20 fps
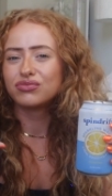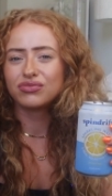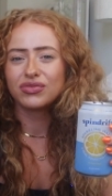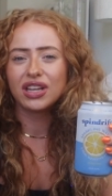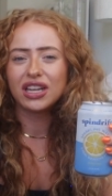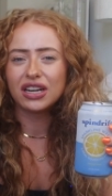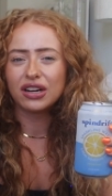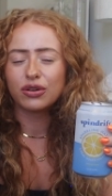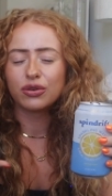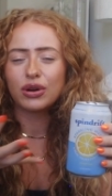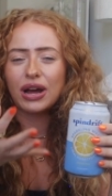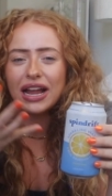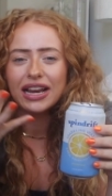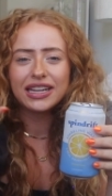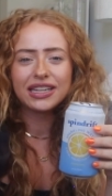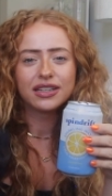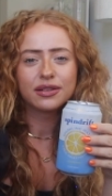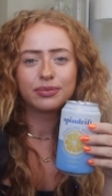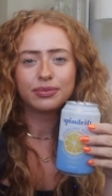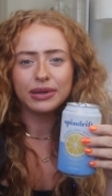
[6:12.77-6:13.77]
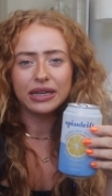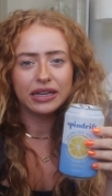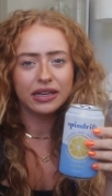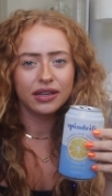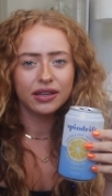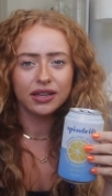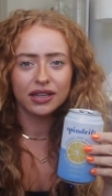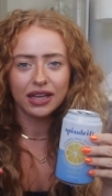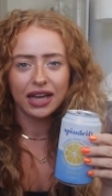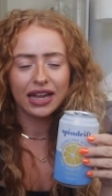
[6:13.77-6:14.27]
I need
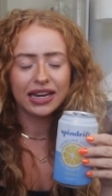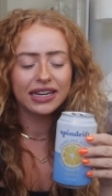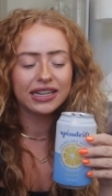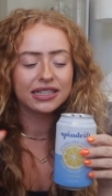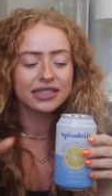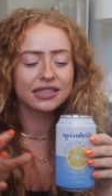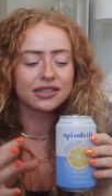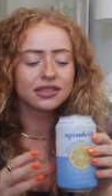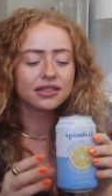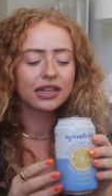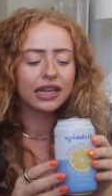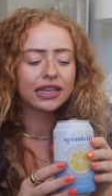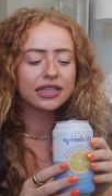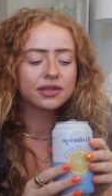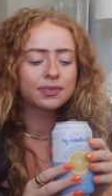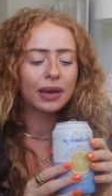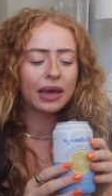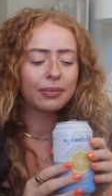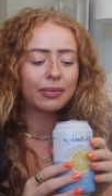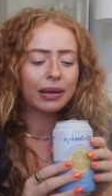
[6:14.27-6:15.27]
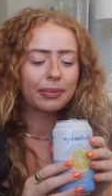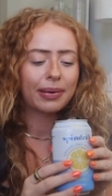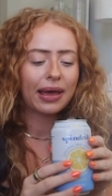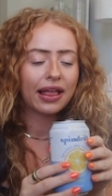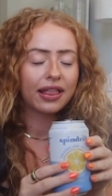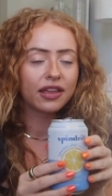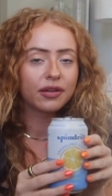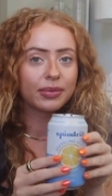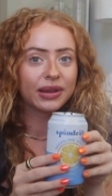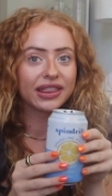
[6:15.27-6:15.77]
to expand my
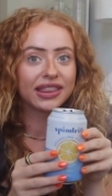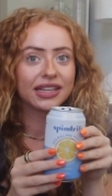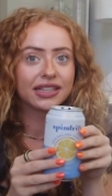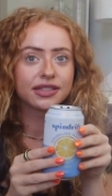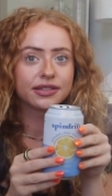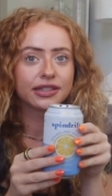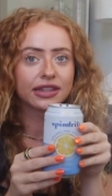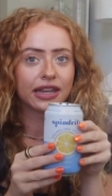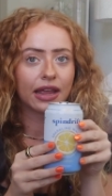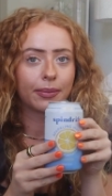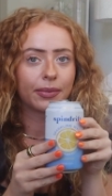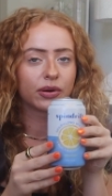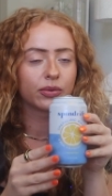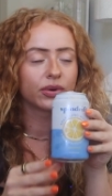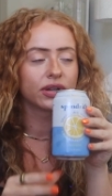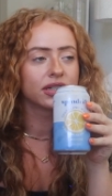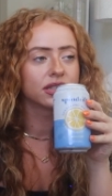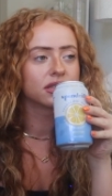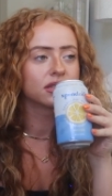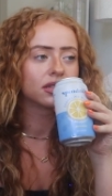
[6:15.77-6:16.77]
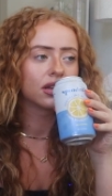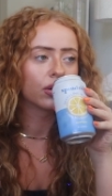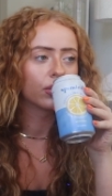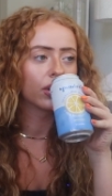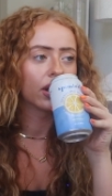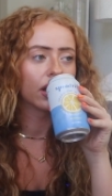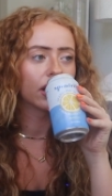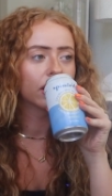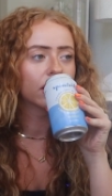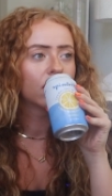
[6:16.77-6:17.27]
palate, but this lemon one is so
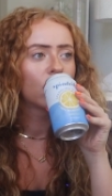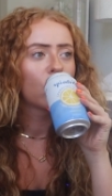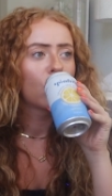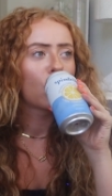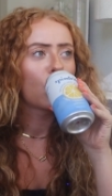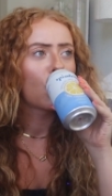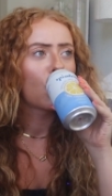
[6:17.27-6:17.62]
good.